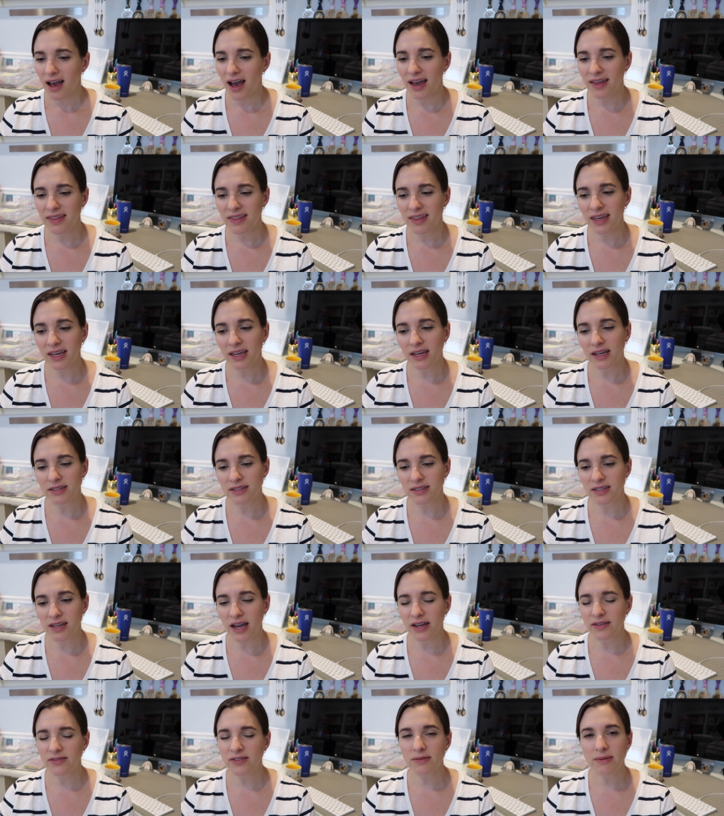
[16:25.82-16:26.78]
I think
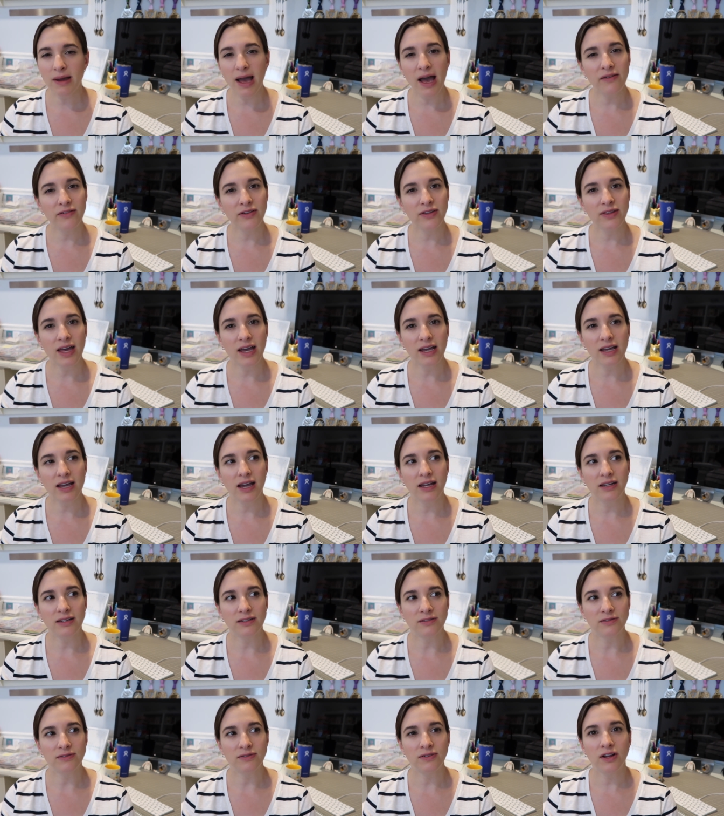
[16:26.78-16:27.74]
aside from having that
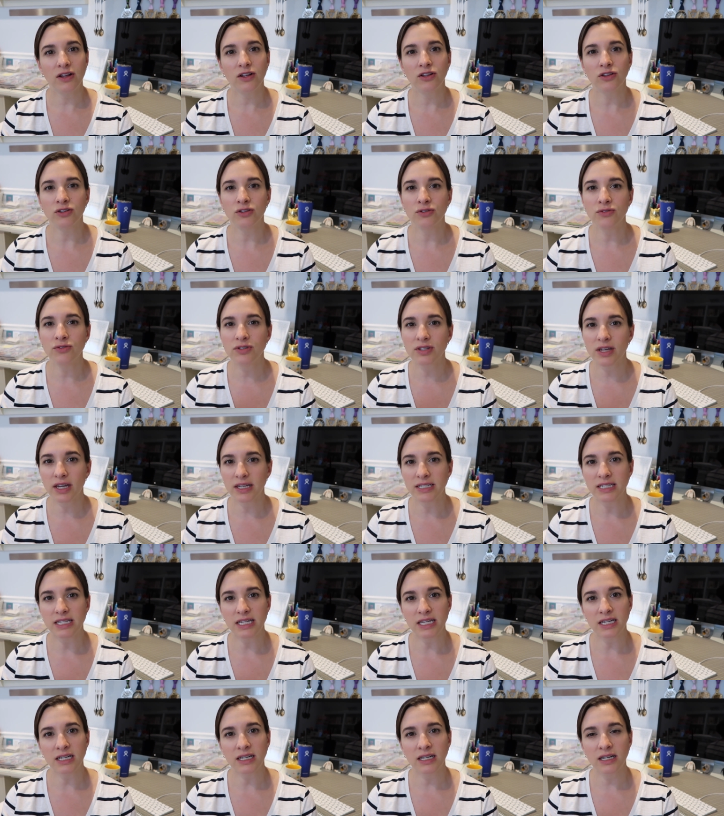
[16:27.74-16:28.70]
kind of loose
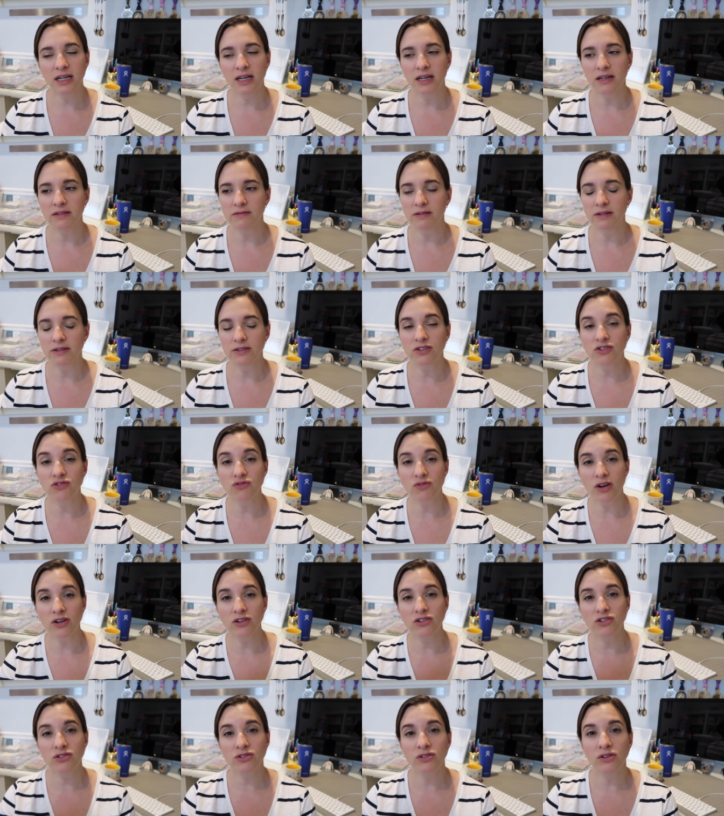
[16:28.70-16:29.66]
idea of a
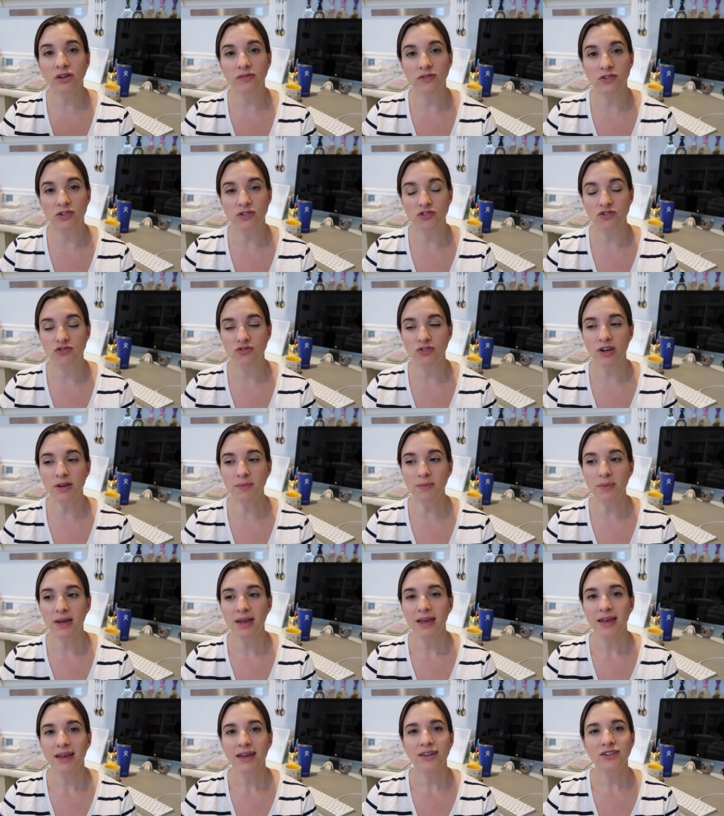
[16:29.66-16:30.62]
structure of your trip,
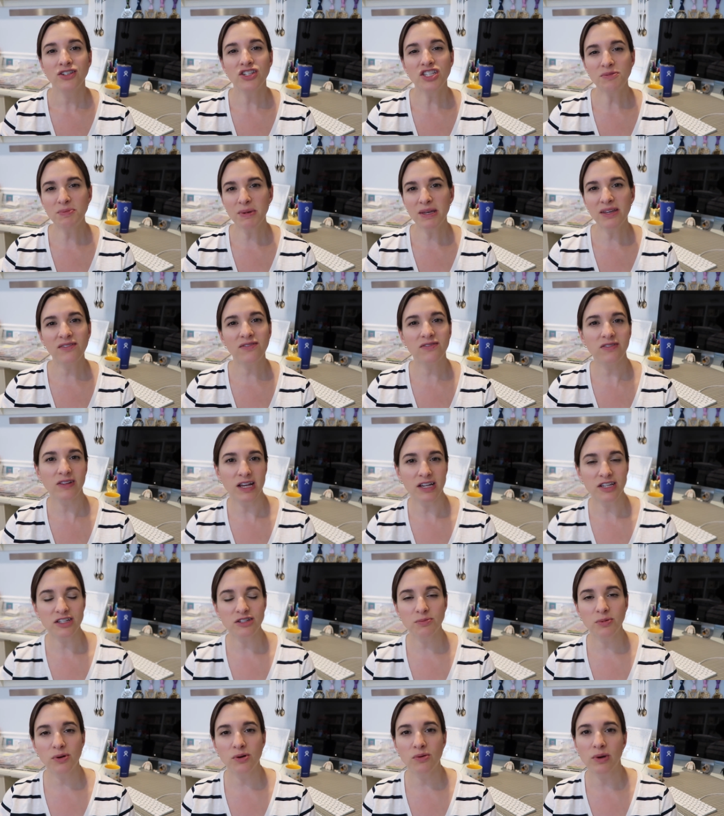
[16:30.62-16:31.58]
just being
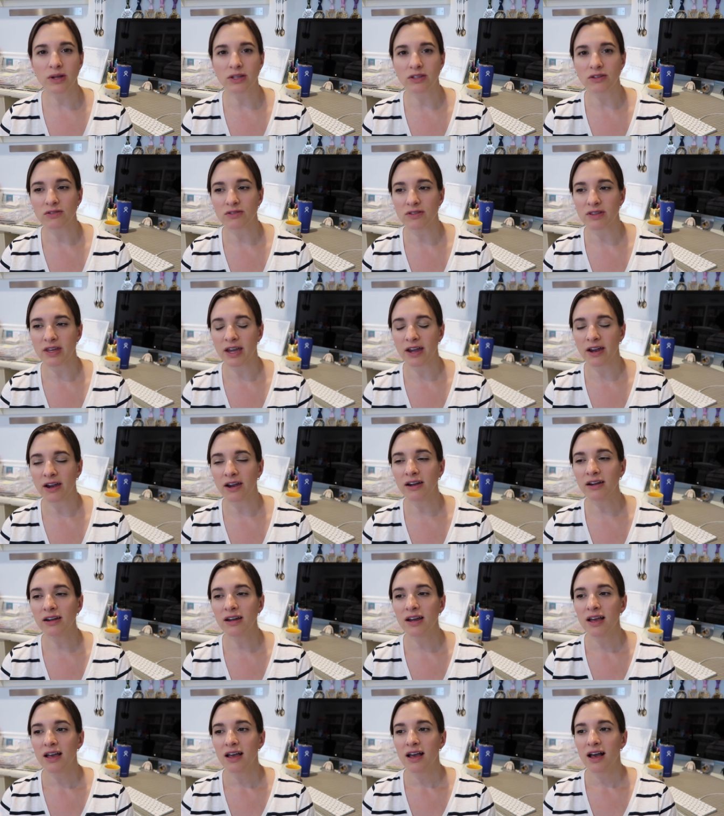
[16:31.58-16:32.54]
flexible when you're
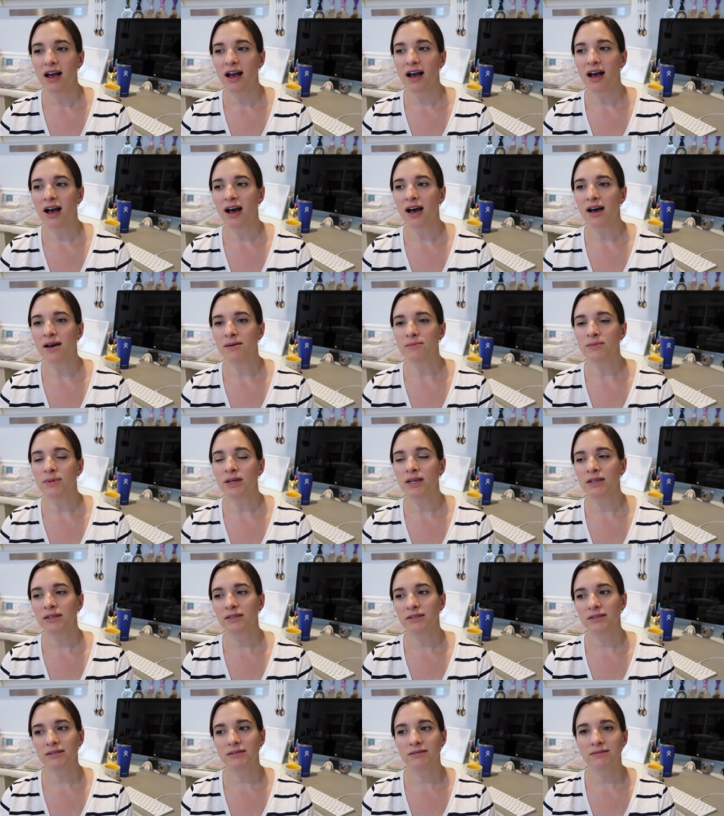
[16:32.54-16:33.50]
there,
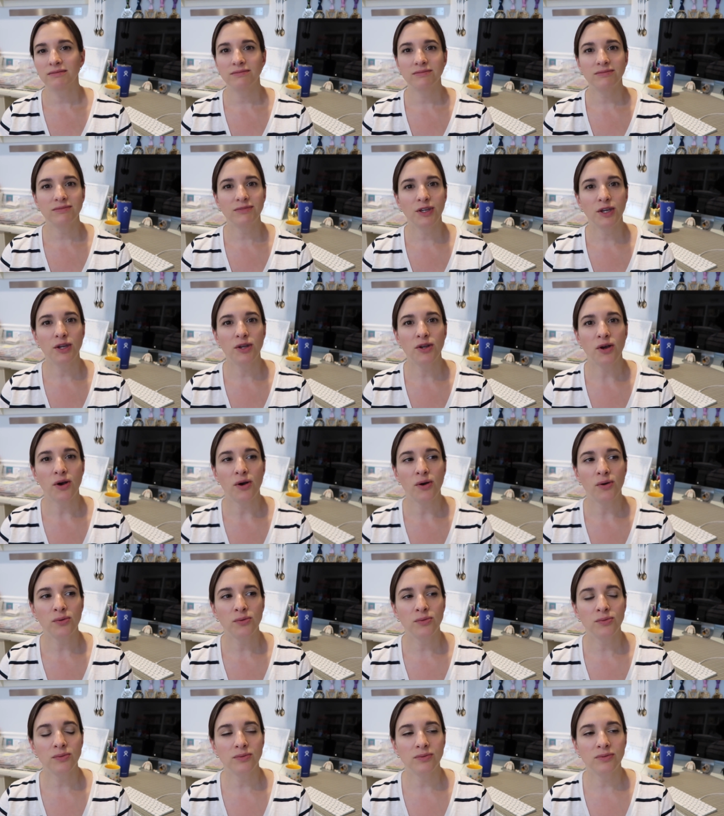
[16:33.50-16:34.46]
um, you
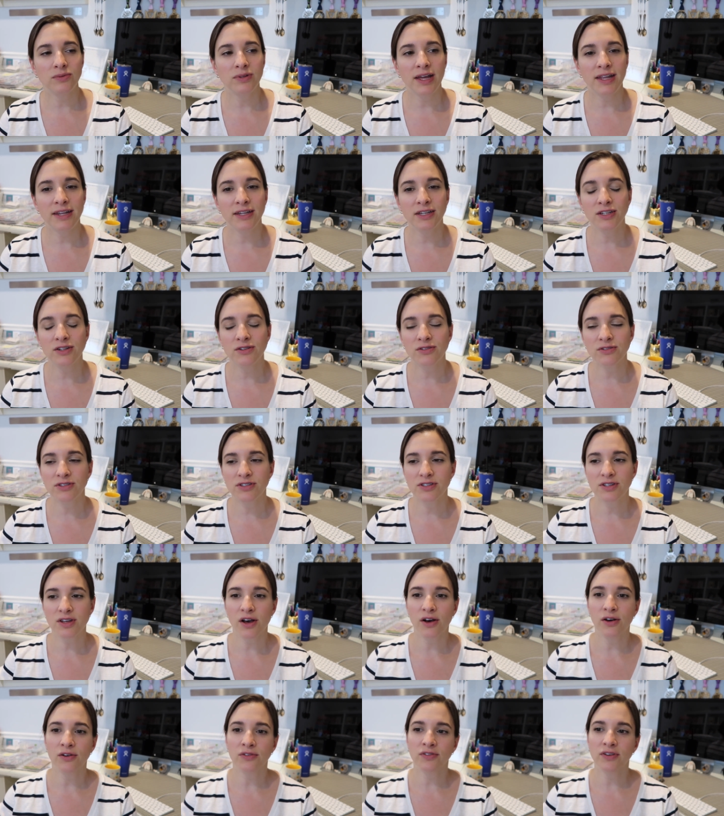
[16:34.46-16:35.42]
know, letting
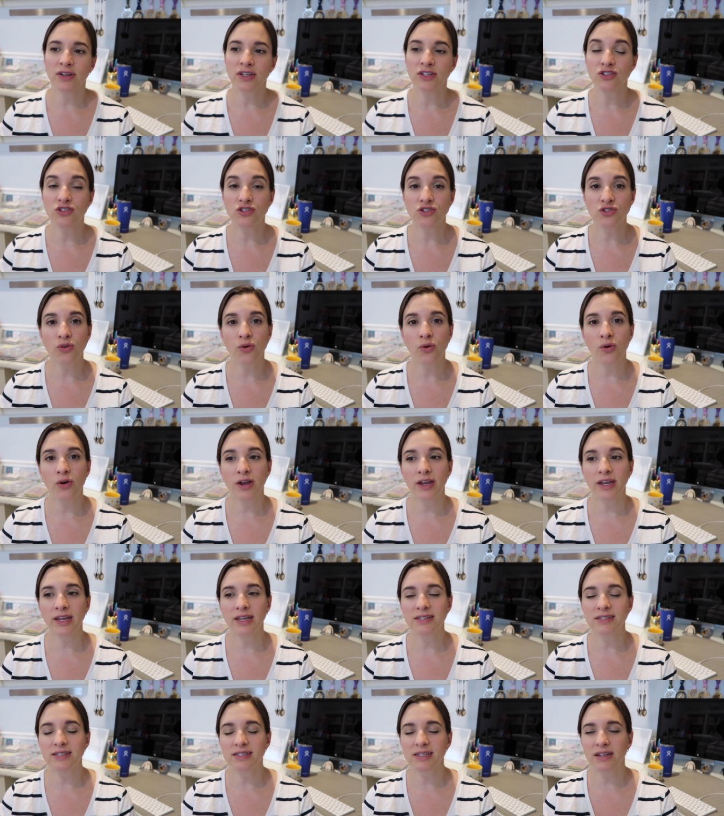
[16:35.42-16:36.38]
yourself
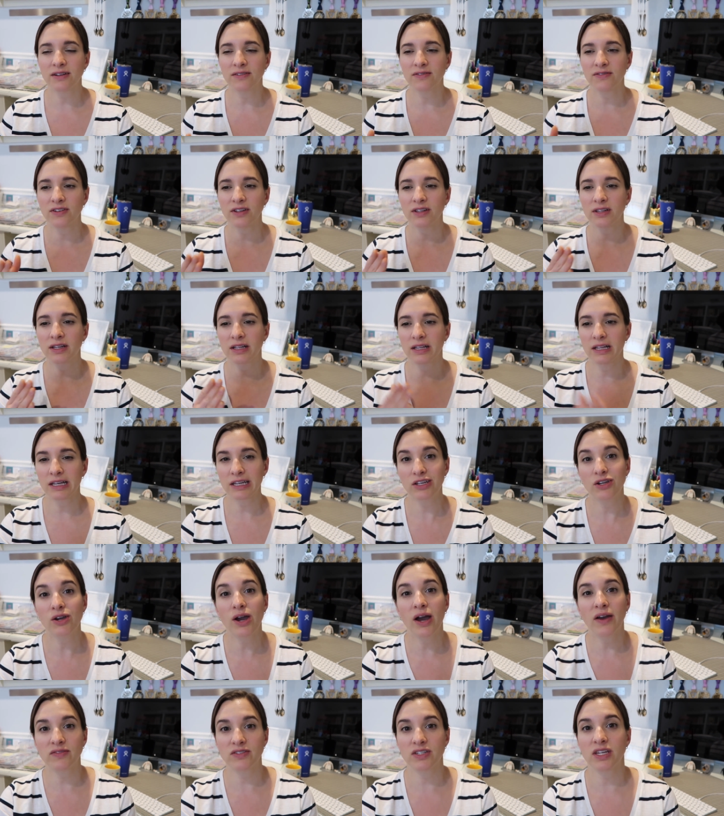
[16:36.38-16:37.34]
enjoy instead of feeling like
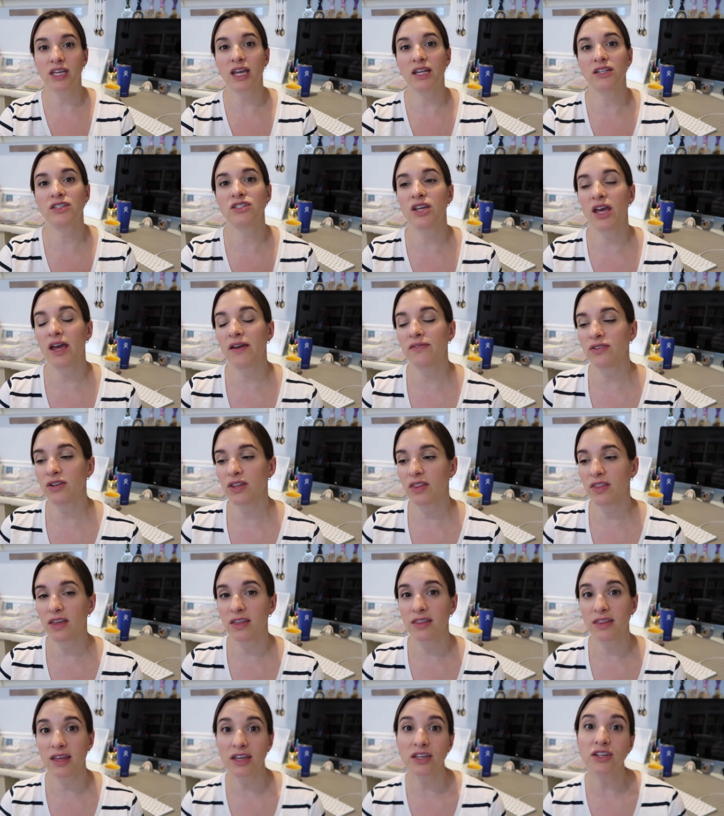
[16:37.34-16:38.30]
you have to get to
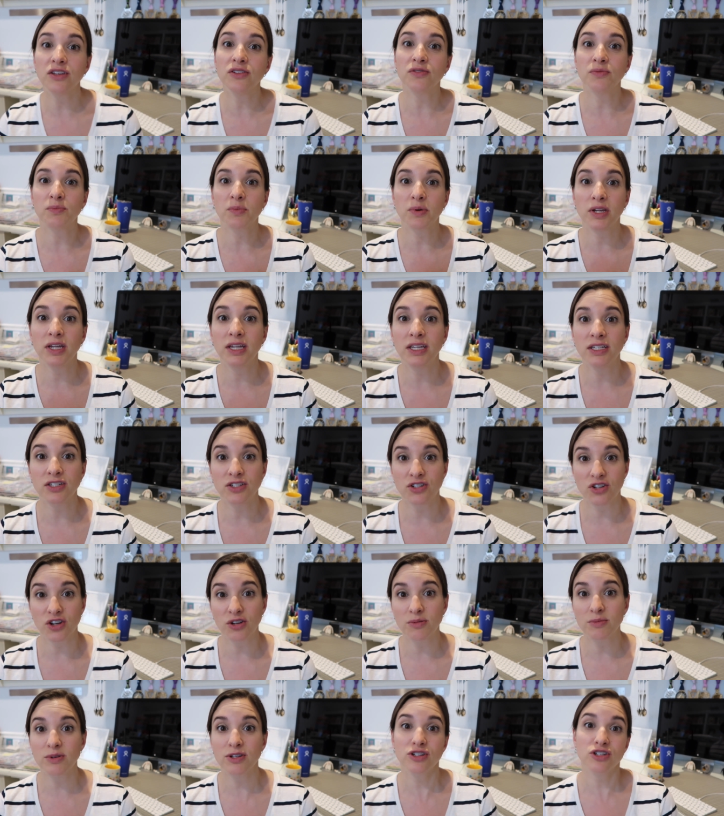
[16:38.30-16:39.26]
everything that you've
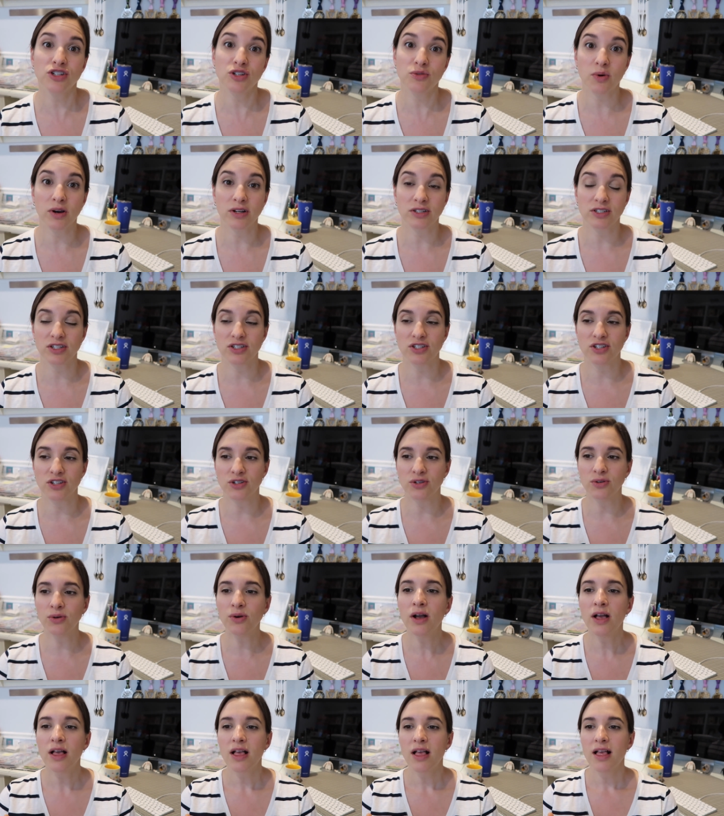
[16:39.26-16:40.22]
predetermined you want to
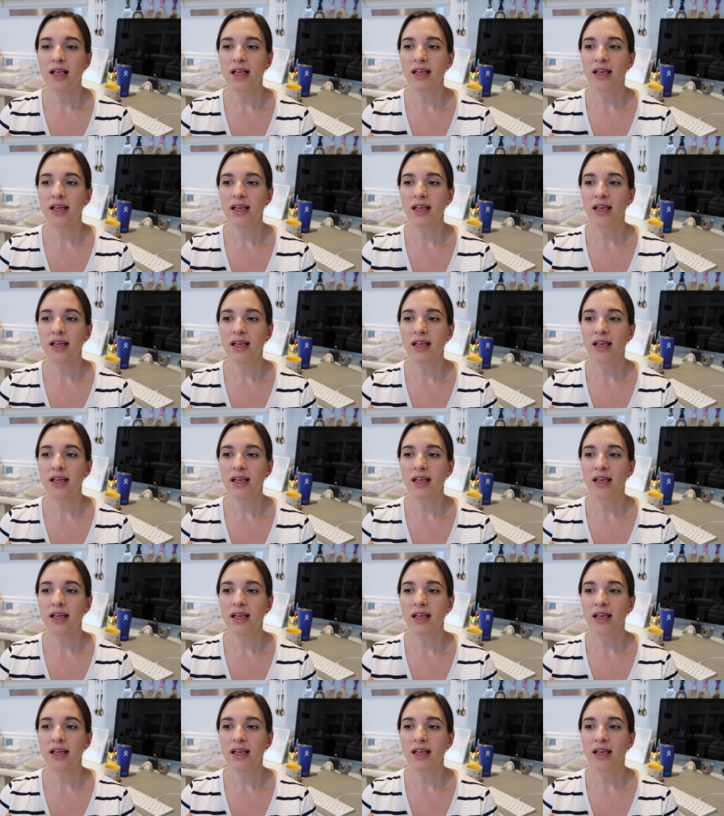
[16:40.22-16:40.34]
do.